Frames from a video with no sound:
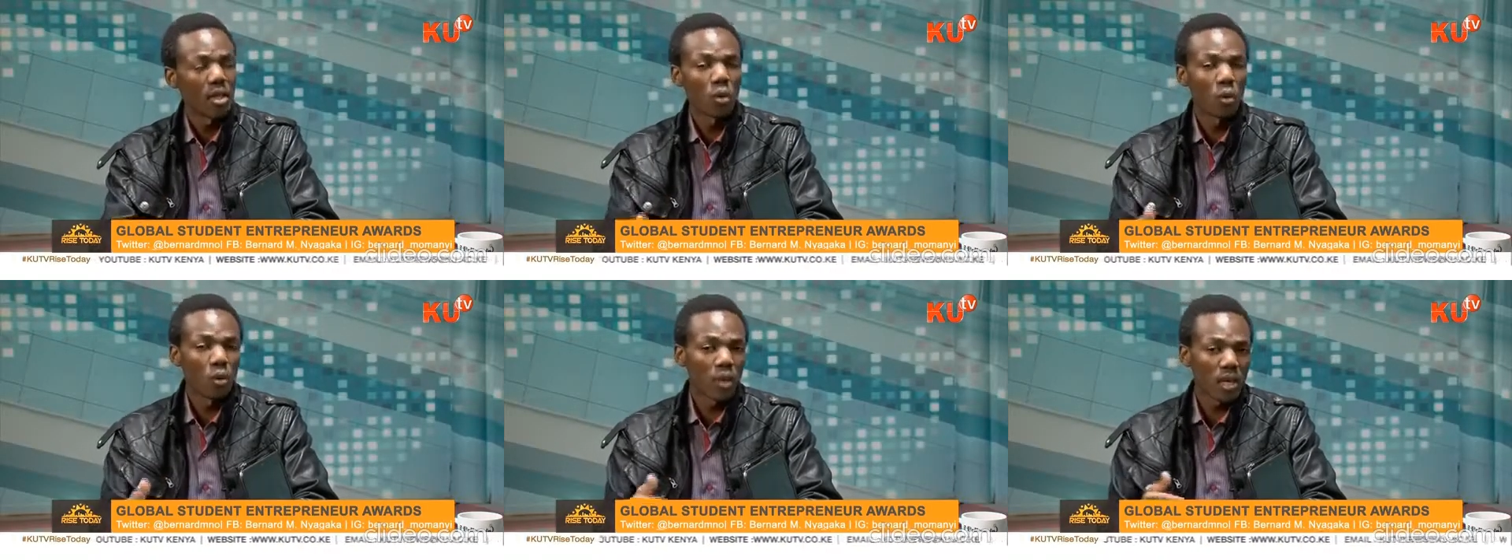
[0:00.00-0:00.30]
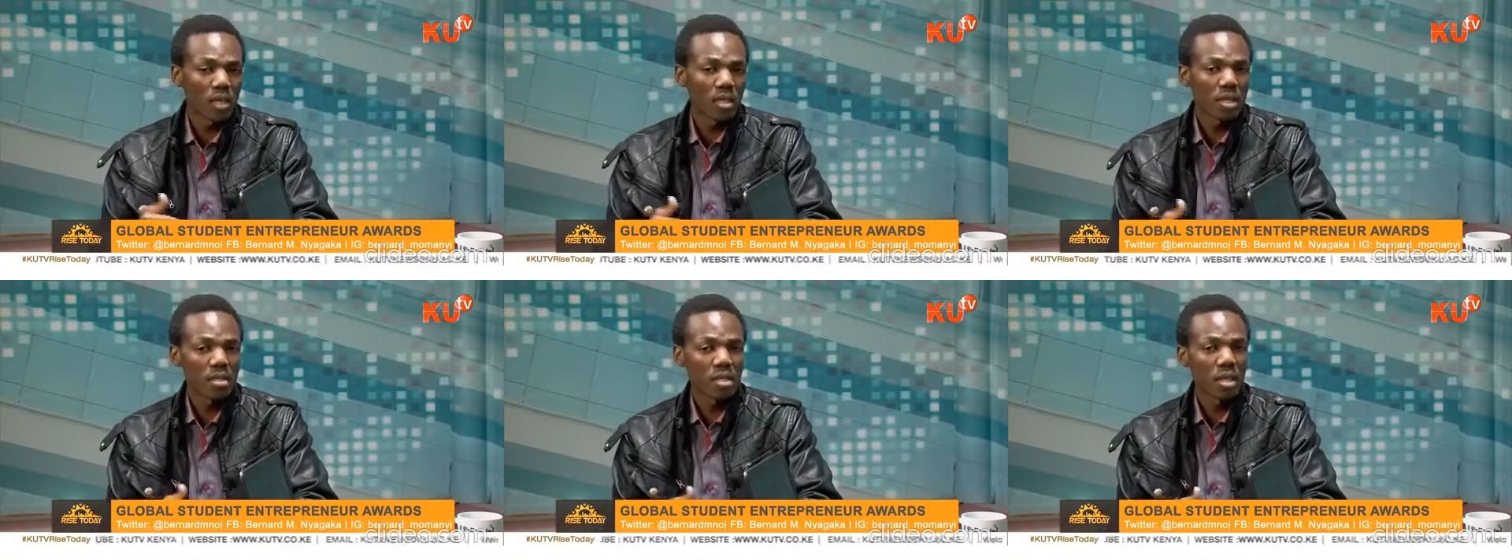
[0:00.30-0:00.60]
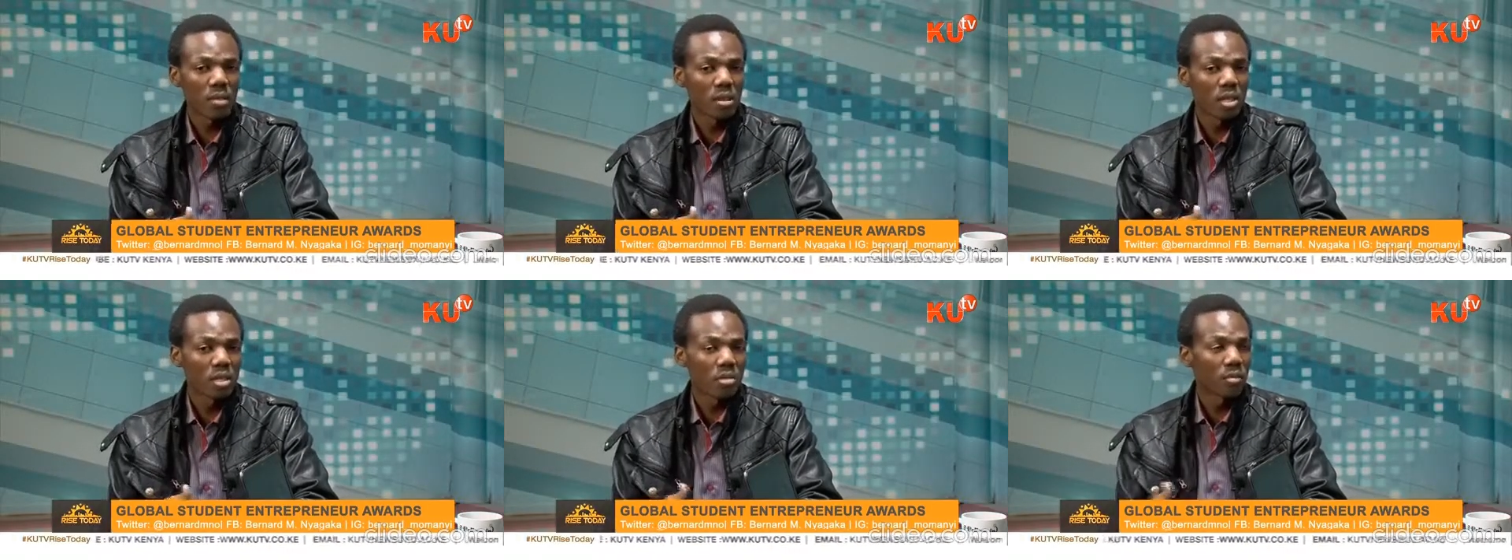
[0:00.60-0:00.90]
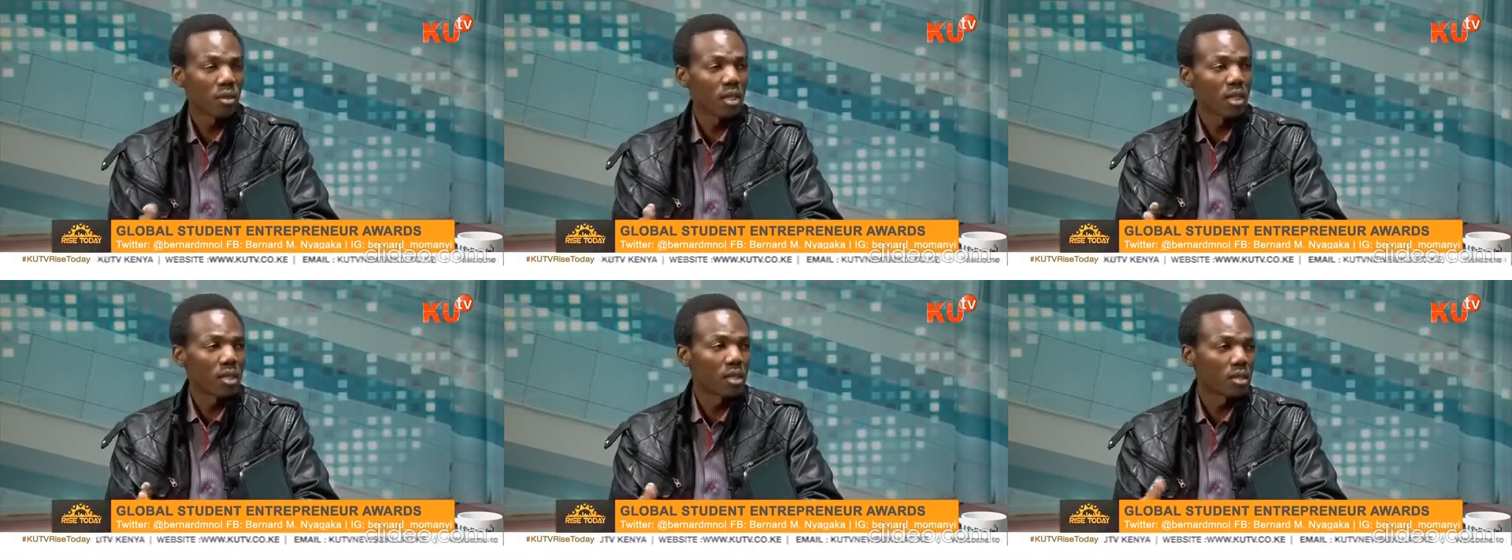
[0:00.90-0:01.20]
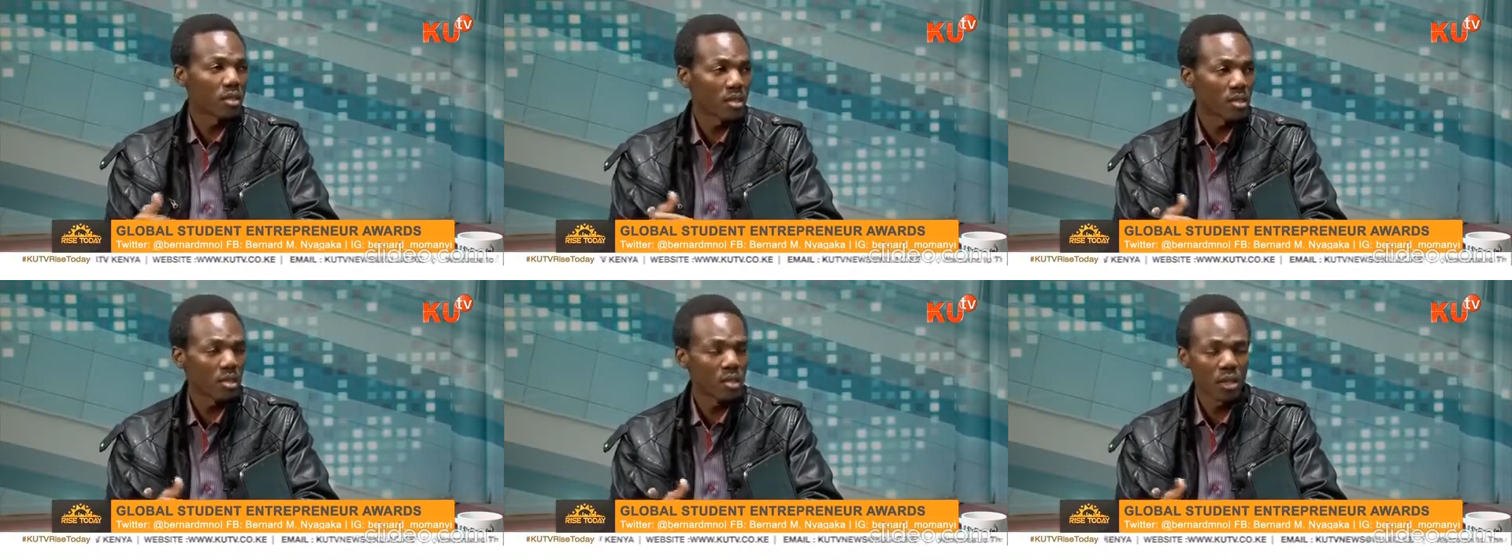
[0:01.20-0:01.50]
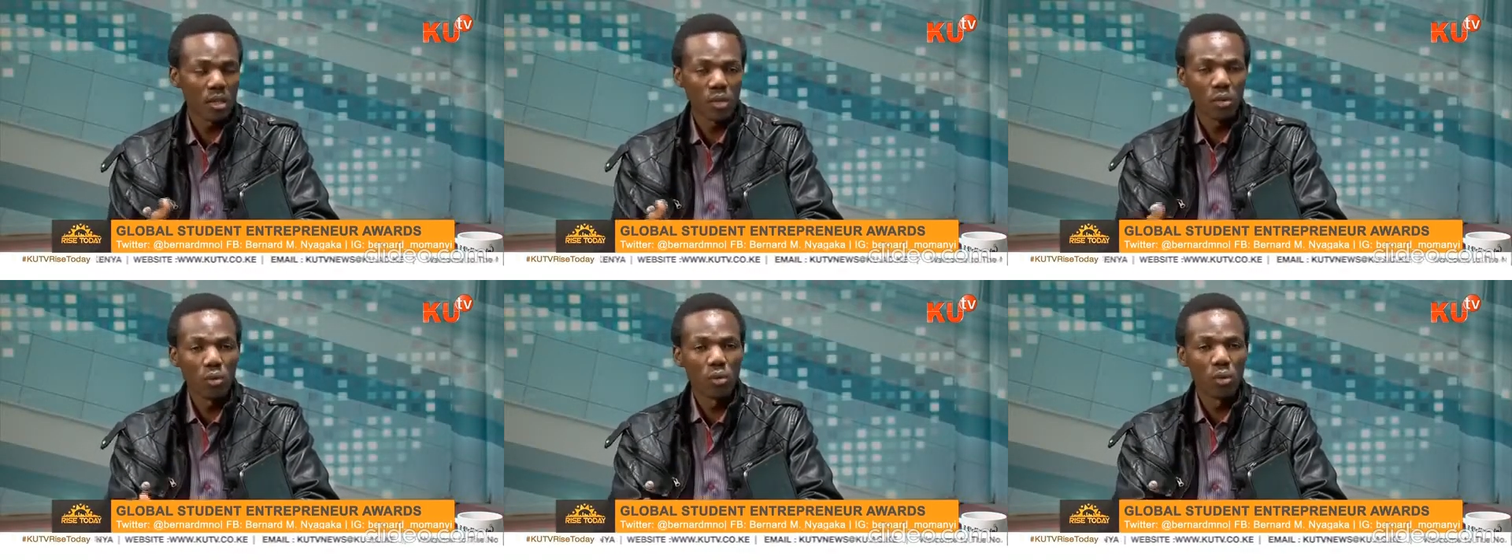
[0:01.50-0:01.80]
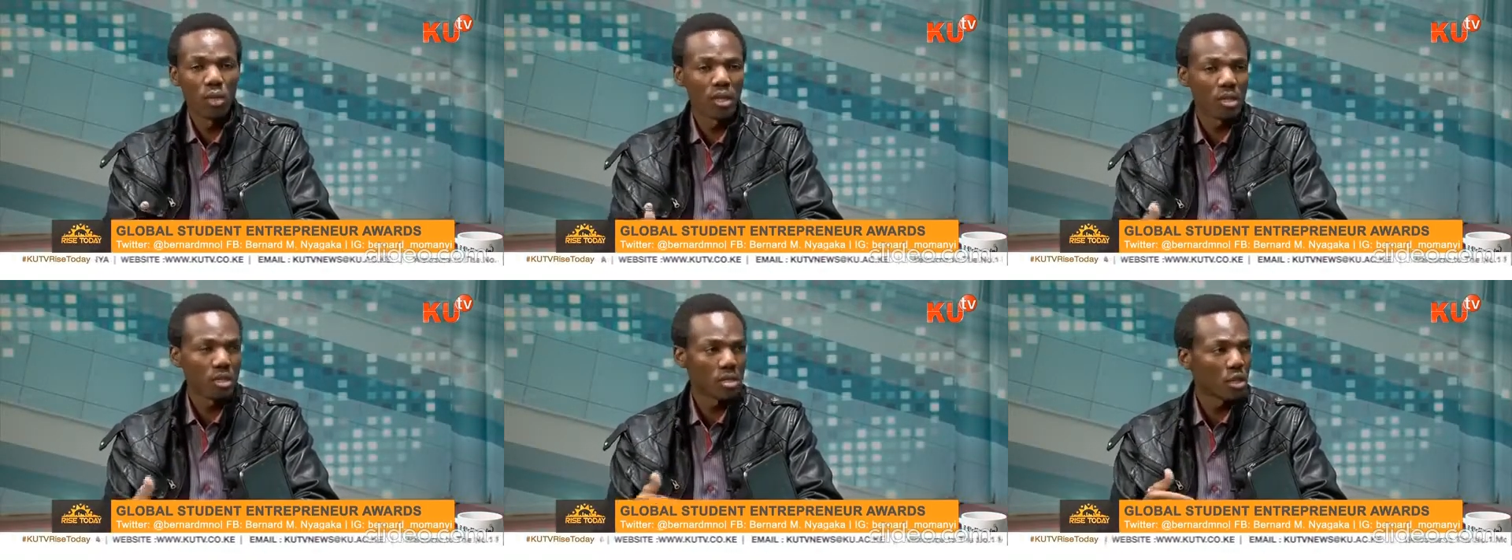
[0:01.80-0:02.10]
Look at established markets, the
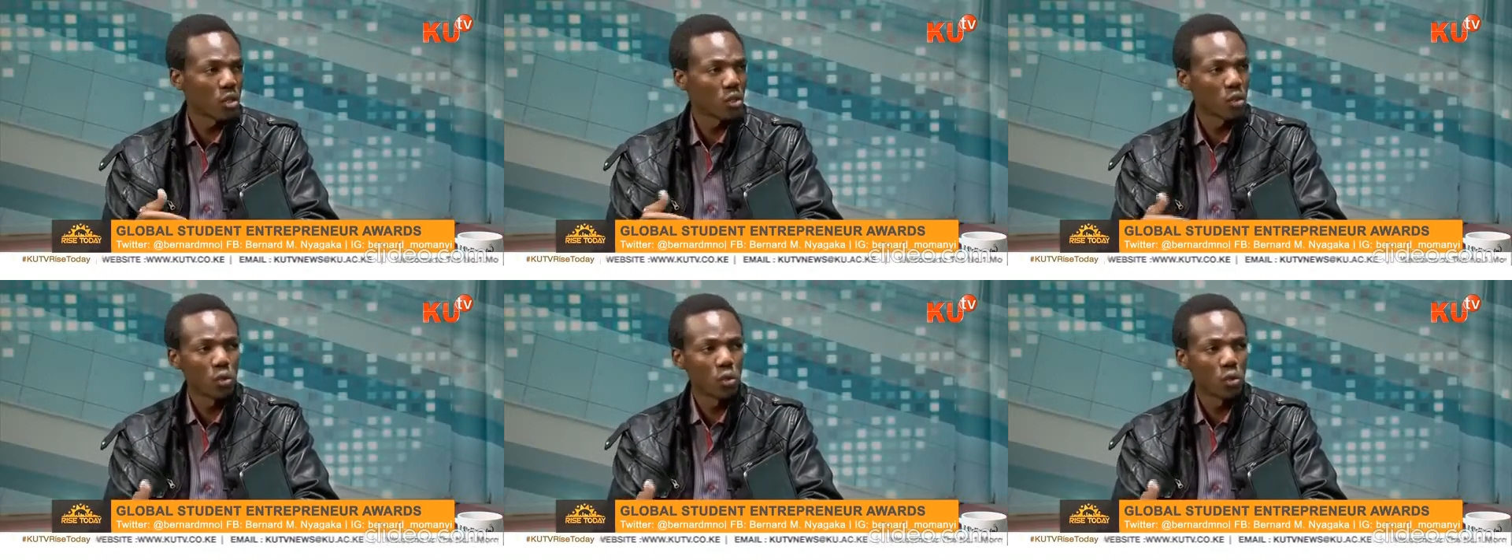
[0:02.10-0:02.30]
US,